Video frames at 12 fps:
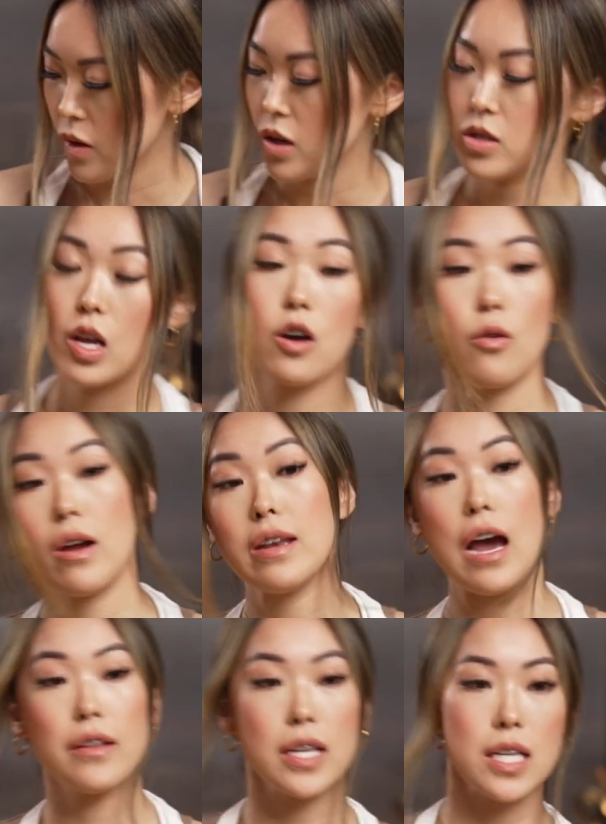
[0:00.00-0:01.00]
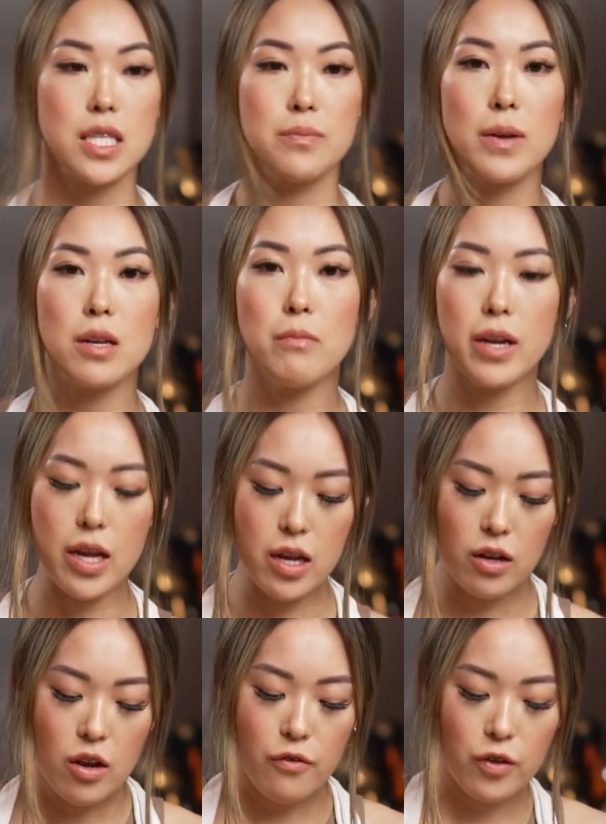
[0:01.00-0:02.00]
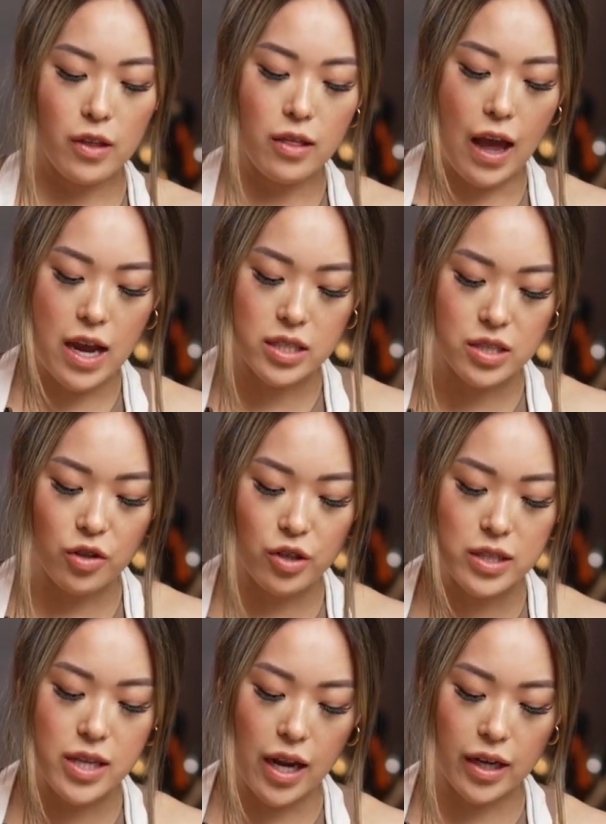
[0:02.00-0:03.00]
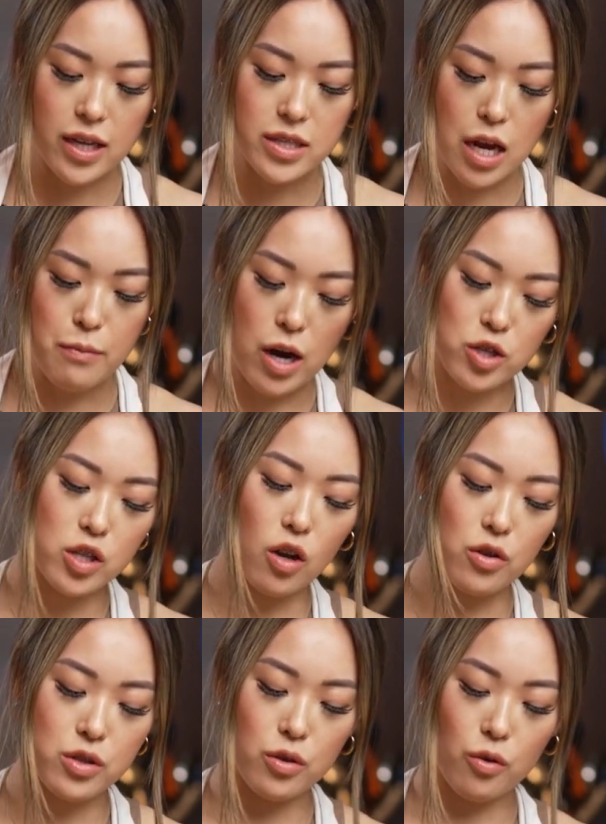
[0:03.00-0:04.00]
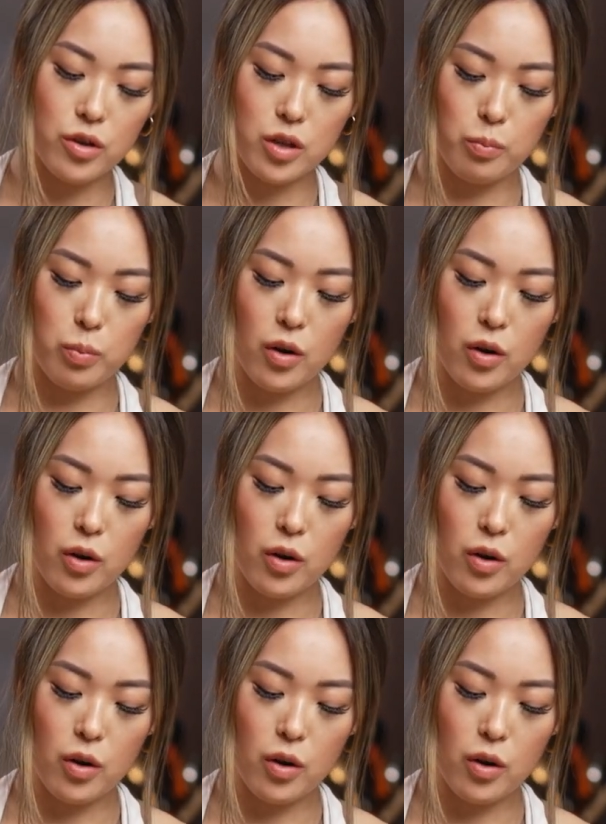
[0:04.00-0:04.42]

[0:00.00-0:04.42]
So now that it's been a minute, for the last 30 seconds, I'm actually also going to